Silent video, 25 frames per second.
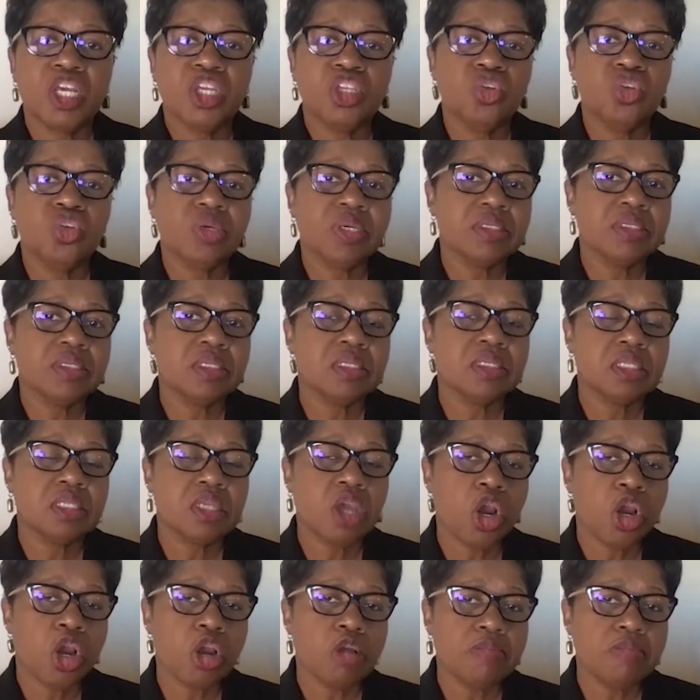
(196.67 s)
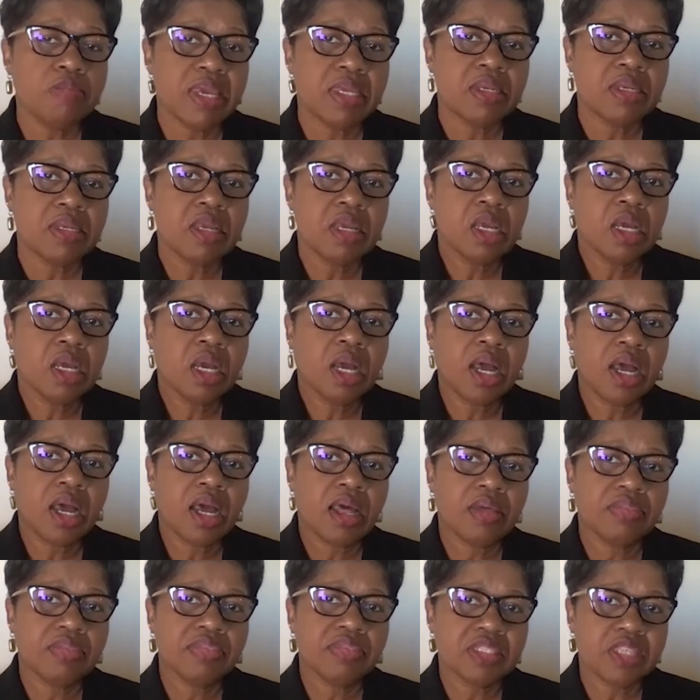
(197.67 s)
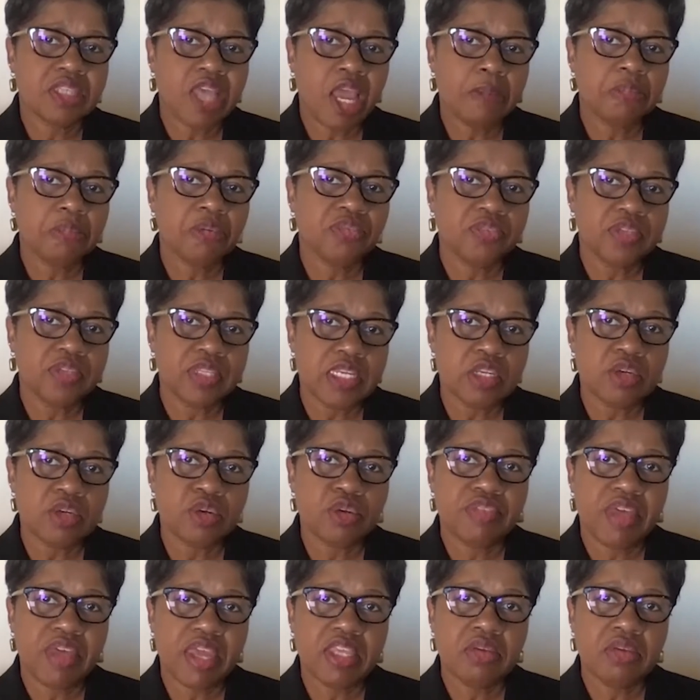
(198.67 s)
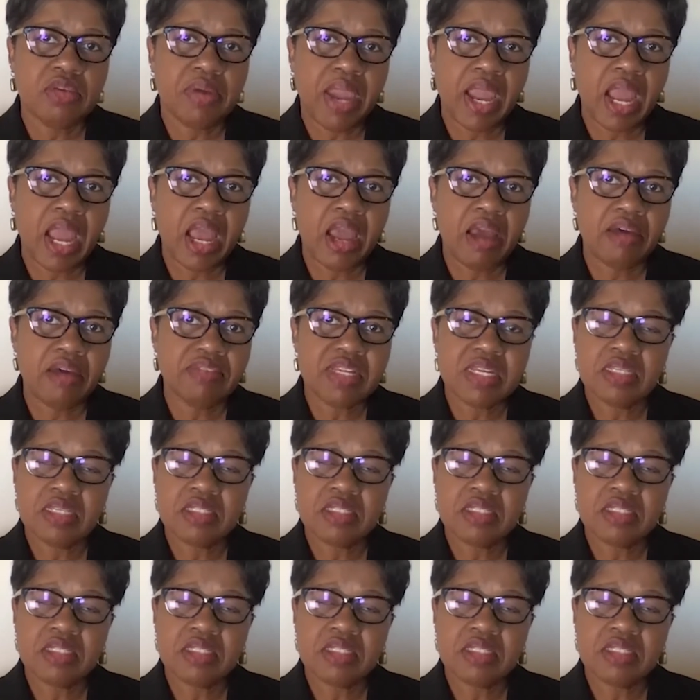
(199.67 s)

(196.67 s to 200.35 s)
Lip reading: You can determine the type of leader that you have